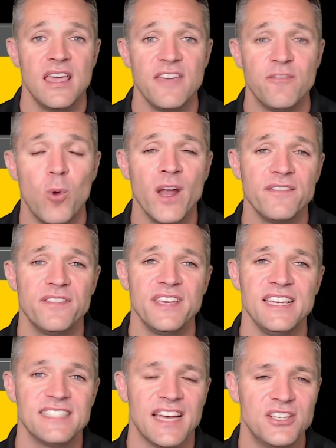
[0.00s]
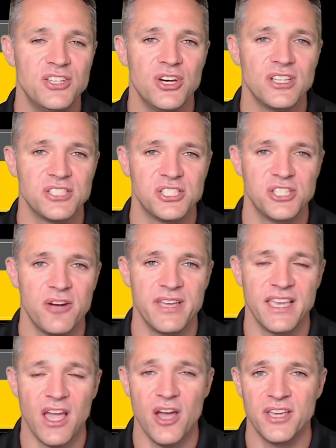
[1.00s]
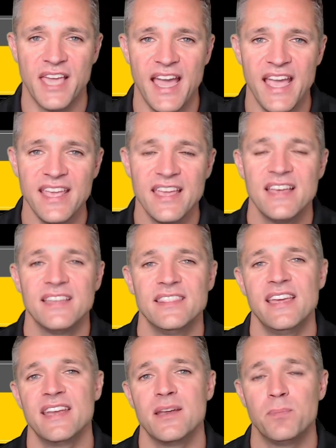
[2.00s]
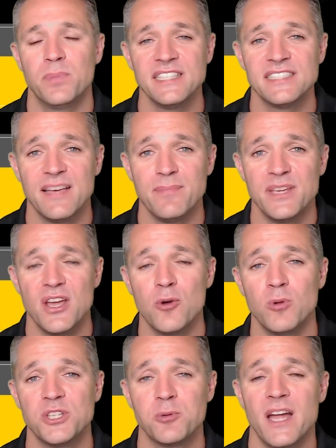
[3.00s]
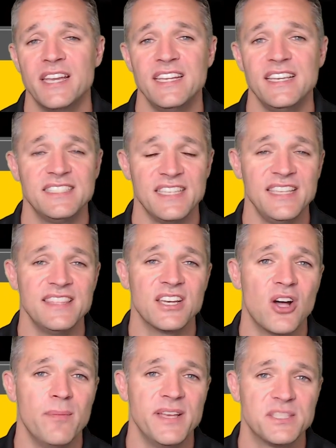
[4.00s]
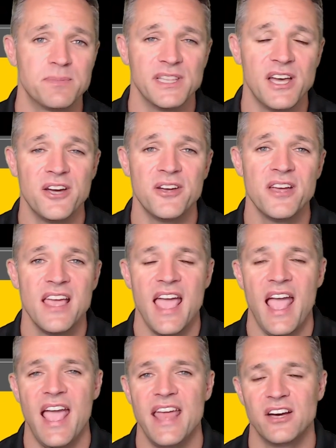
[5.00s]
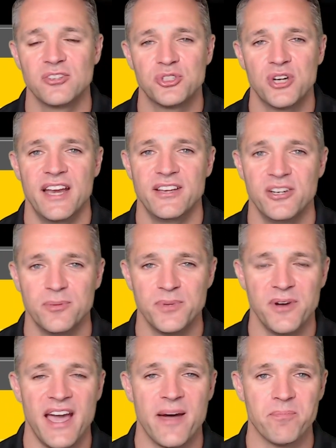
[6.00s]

If one of these are not showing okay, then please let me know which one it is in the comments below, and I'll try to help you out.